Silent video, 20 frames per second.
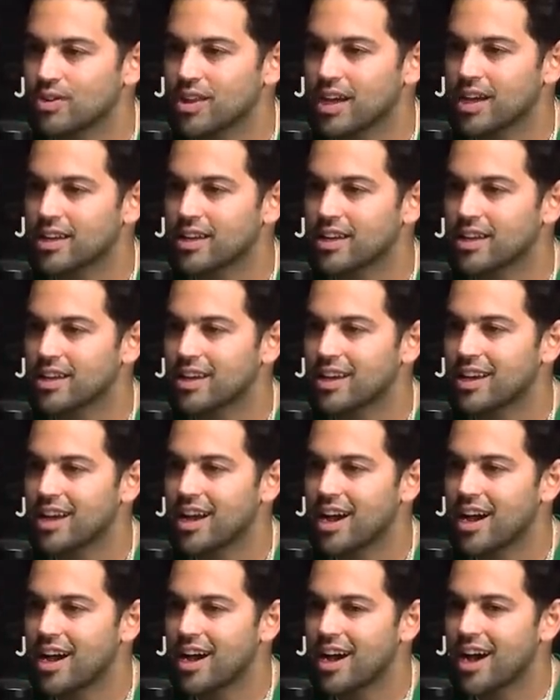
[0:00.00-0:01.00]
Like,
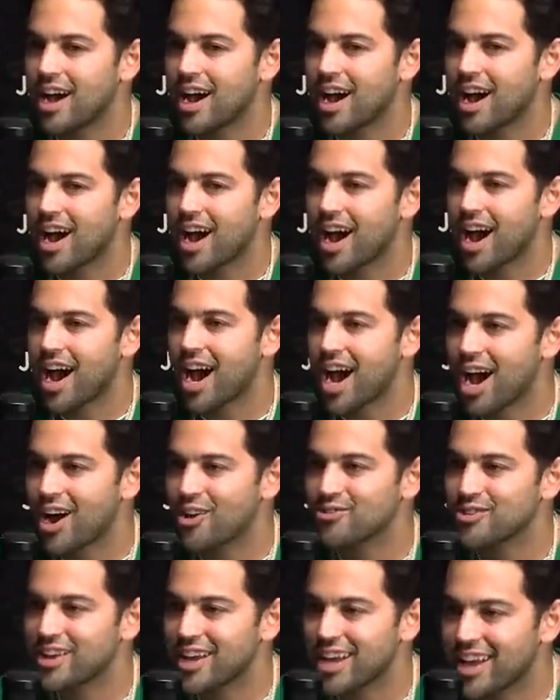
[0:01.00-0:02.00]
how
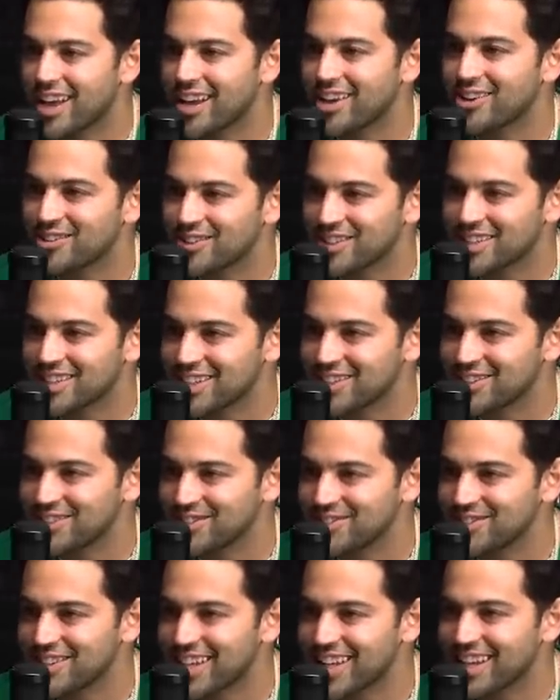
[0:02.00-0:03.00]
the hell can they
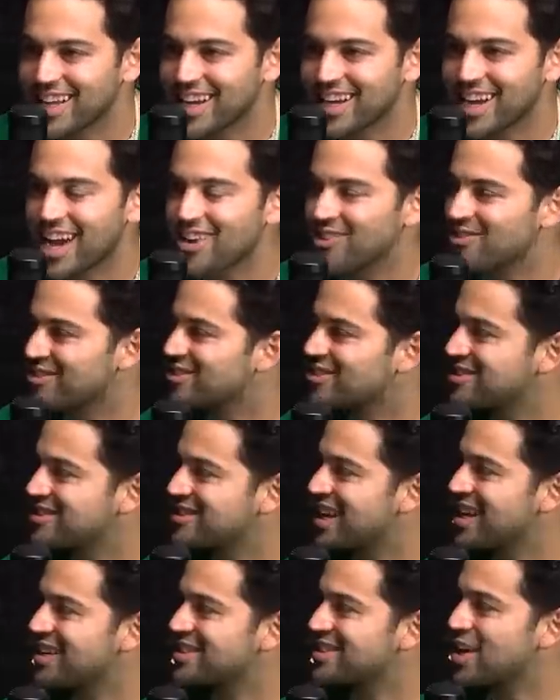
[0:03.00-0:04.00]
do that? Like, I don't
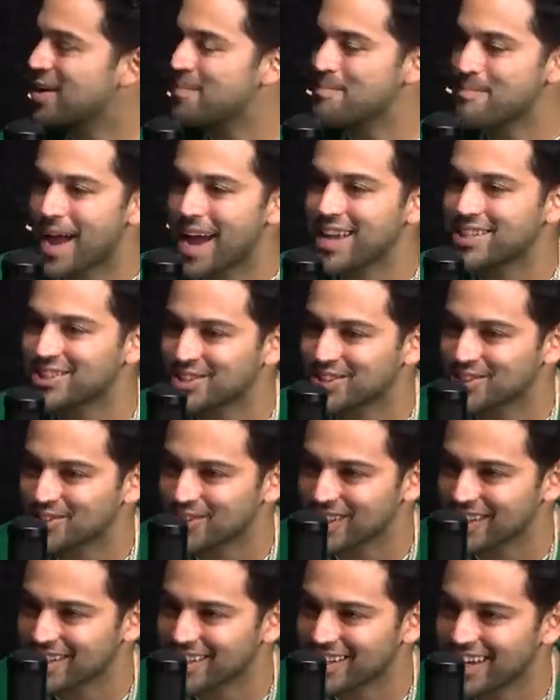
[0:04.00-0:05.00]
understand. It's like a magic
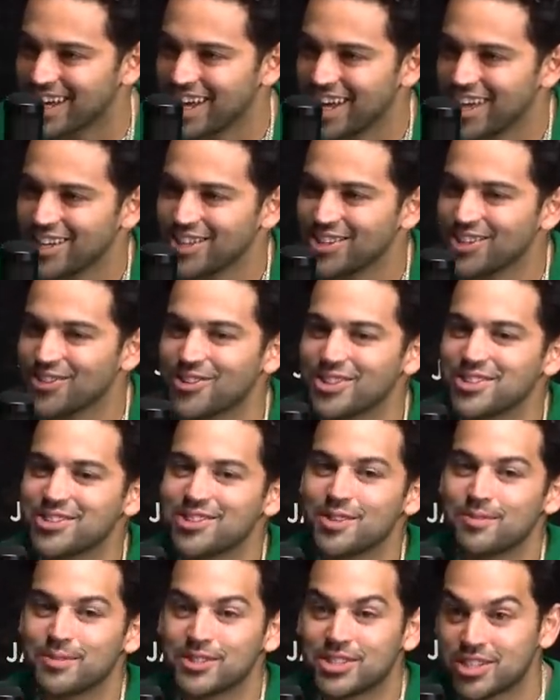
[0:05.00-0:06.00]
trick. You know, when you see
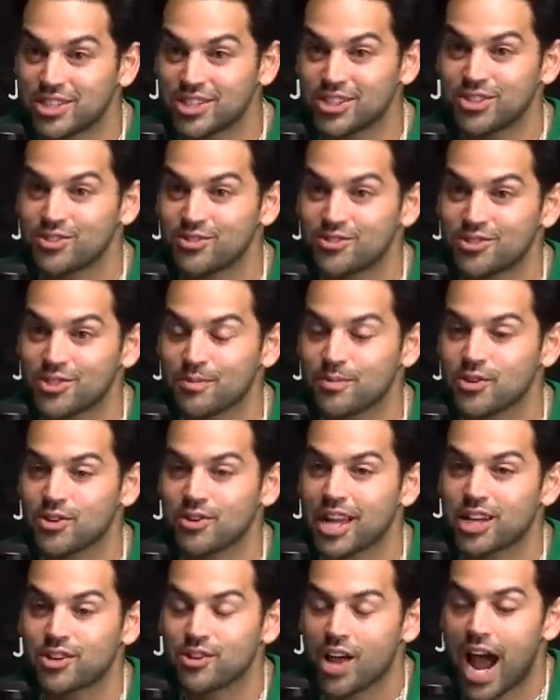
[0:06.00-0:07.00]
a magician do something, you're
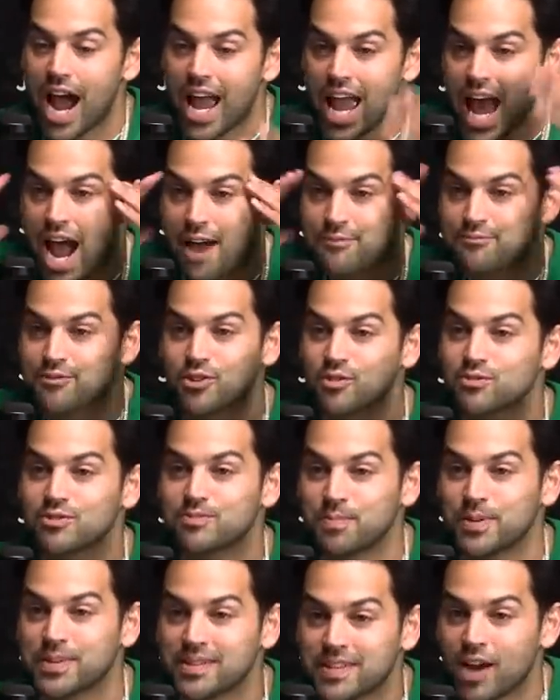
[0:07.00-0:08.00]
like, I have to know.
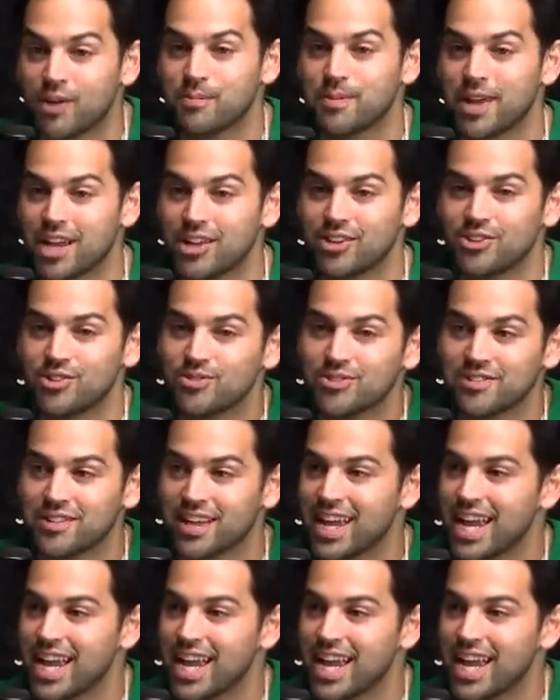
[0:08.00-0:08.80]
Tell me how you do it.